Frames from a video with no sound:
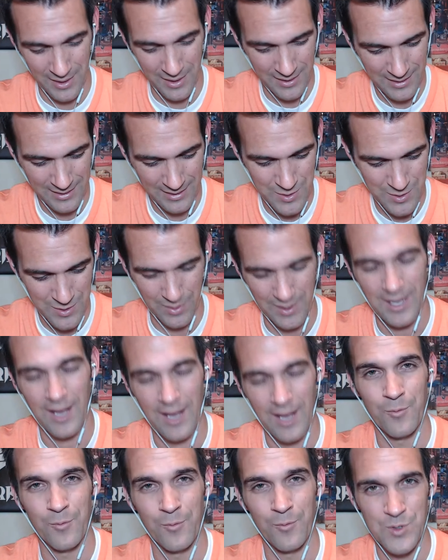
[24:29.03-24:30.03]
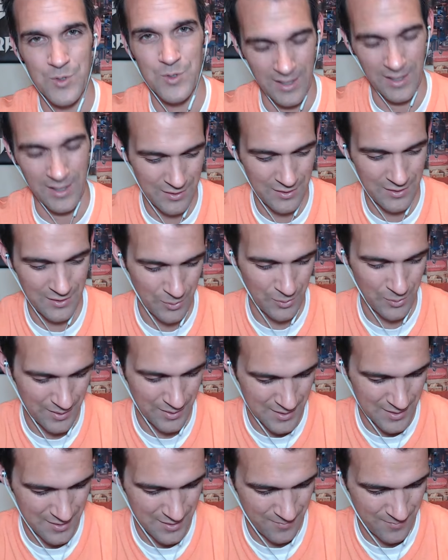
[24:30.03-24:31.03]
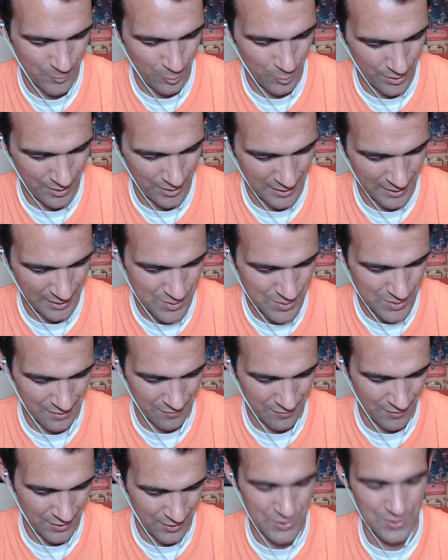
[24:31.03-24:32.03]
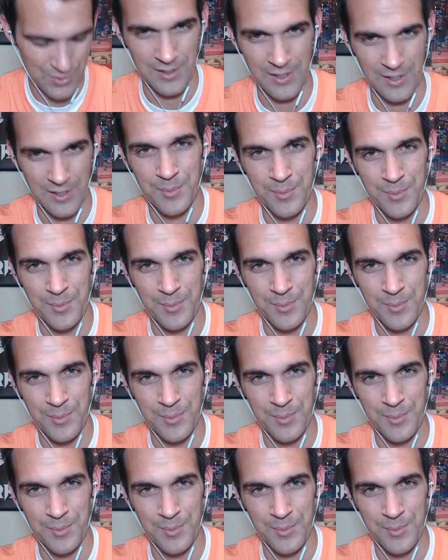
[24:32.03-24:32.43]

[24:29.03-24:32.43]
And I think that's what Kevin was trying to get to with his really interesting venture deal.